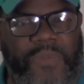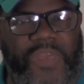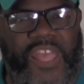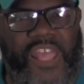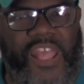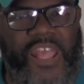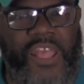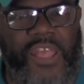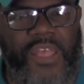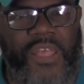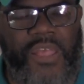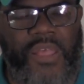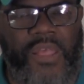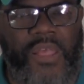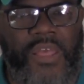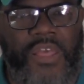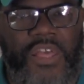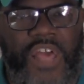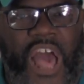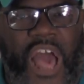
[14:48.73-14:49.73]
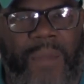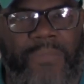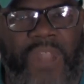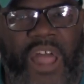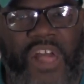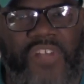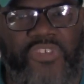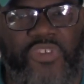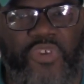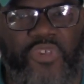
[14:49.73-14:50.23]
me. I'm
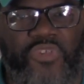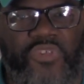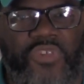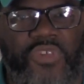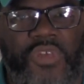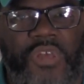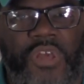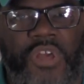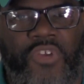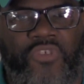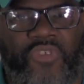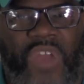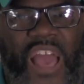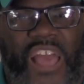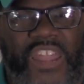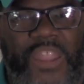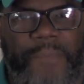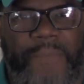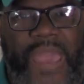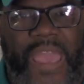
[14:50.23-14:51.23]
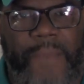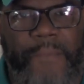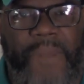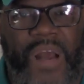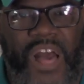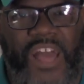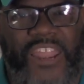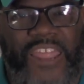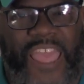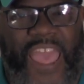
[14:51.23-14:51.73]
not just trying to make
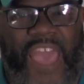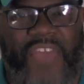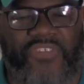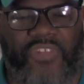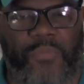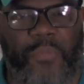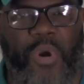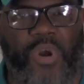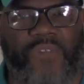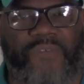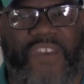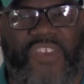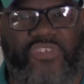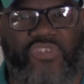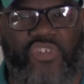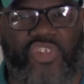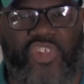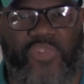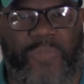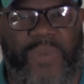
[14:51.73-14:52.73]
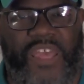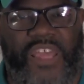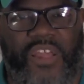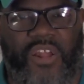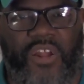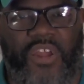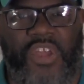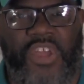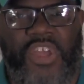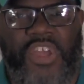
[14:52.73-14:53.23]
money as a motivational
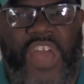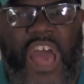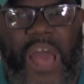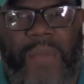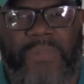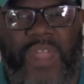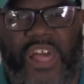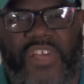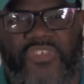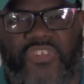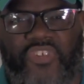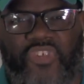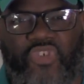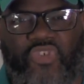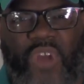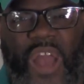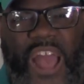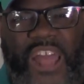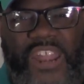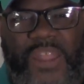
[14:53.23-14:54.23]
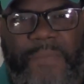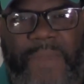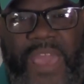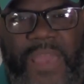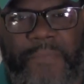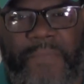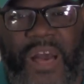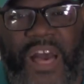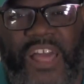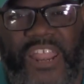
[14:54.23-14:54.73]
speaker. I'm not just trying to
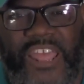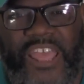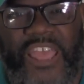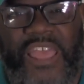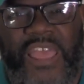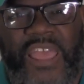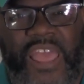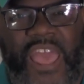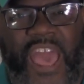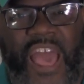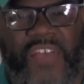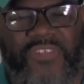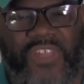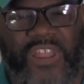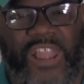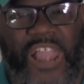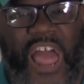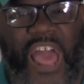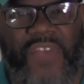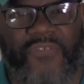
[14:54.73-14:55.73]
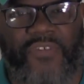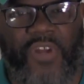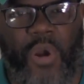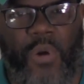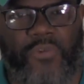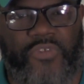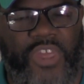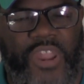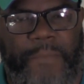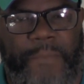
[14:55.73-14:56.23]
make money as a life
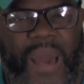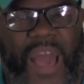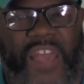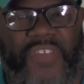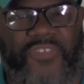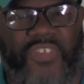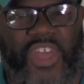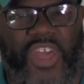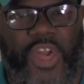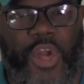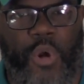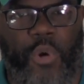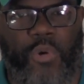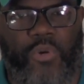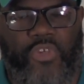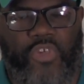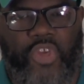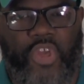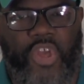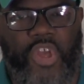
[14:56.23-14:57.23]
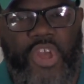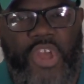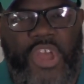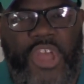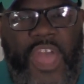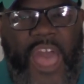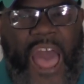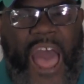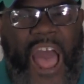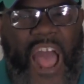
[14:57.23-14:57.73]
coach and a mindset coach.
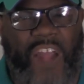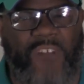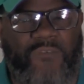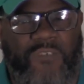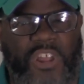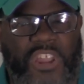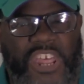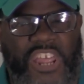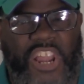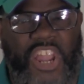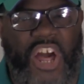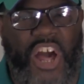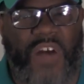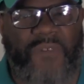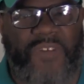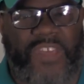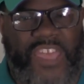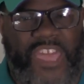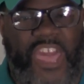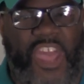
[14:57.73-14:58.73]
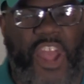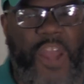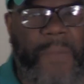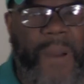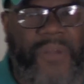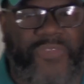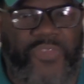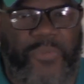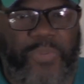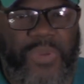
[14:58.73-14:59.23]
I really love and care
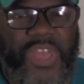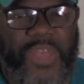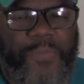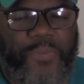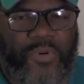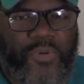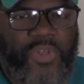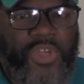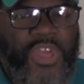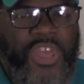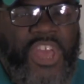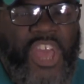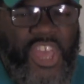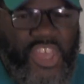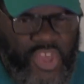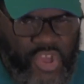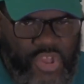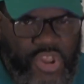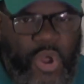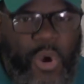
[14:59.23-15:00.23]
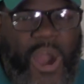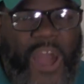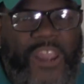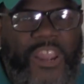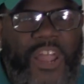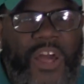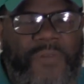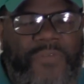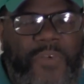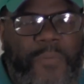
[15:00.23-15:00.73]
about the people. And you know I love